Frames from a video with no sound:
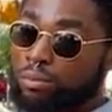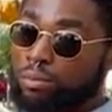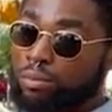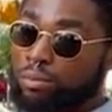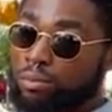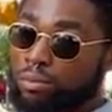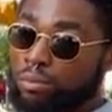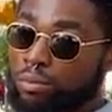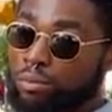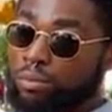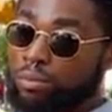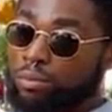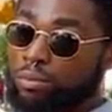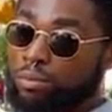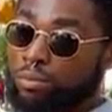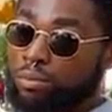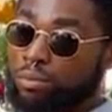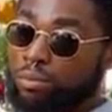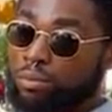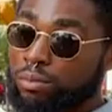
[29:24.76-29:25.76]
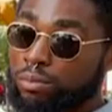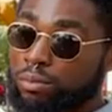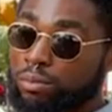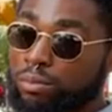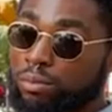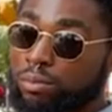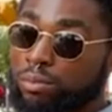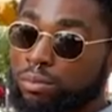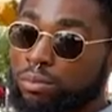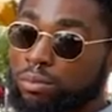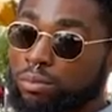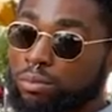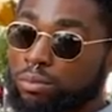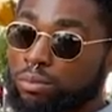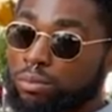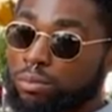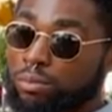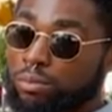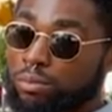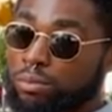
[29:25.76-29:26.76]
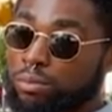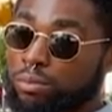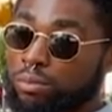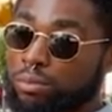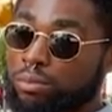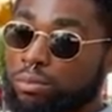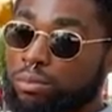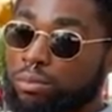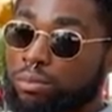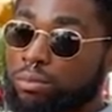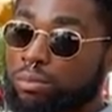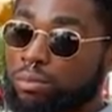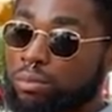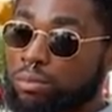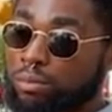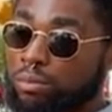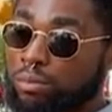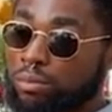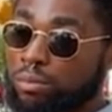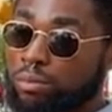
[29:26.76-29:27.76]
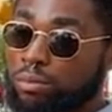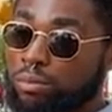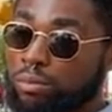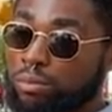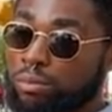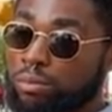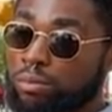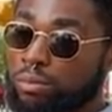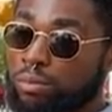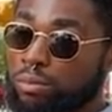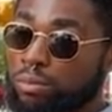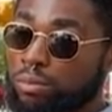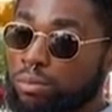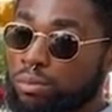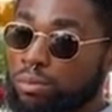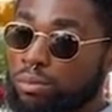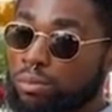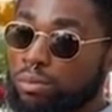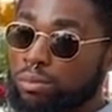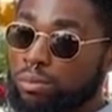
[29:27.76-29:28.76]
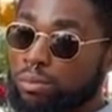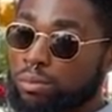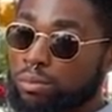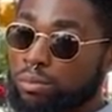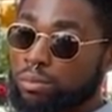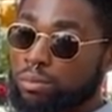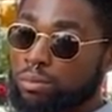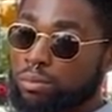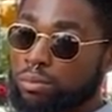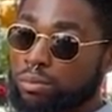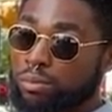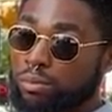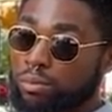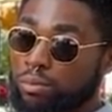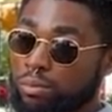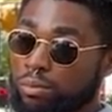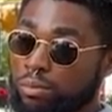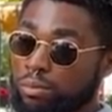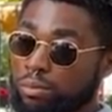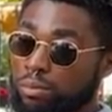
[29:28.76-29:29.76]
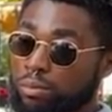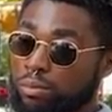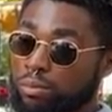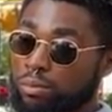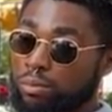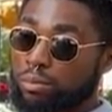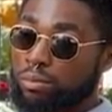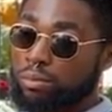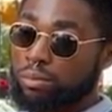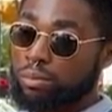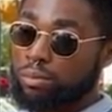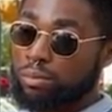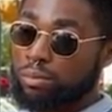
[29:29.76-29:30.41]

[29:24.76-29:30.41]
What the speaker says: [no speech]